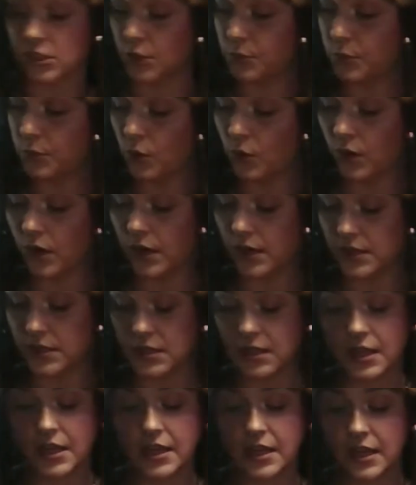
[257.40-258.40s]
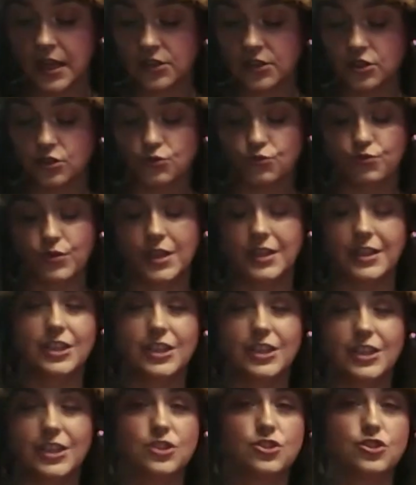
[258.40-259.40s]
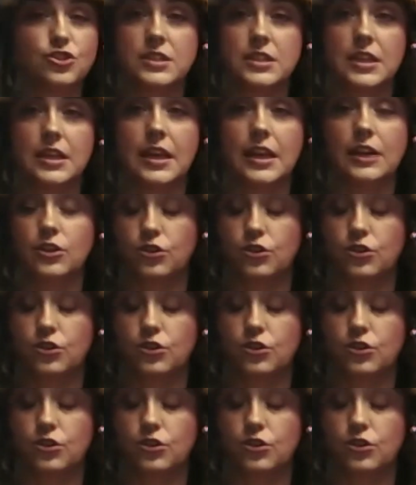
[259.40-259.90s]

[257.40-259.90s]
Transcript: support, and just really juicy